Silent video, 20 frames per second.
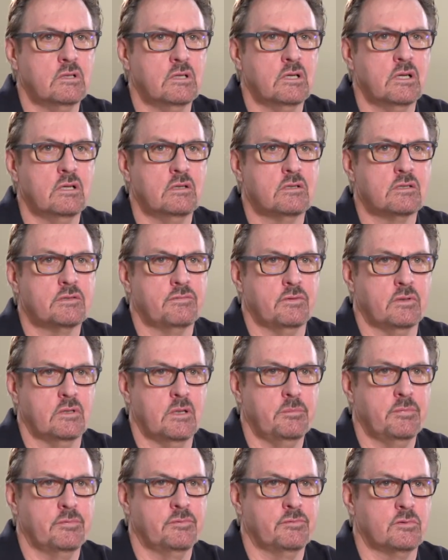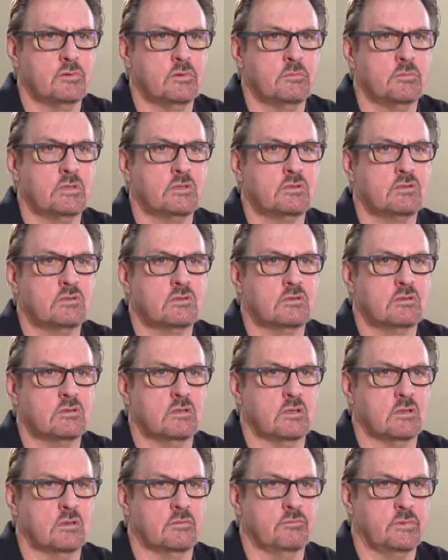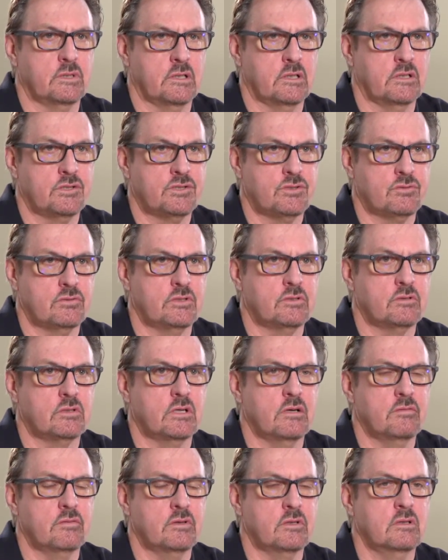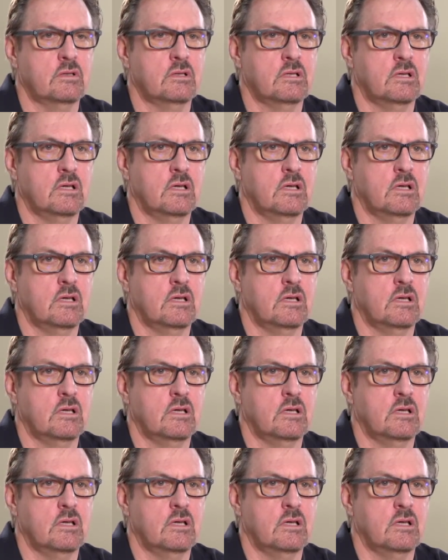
line is for high performance, daily street driving.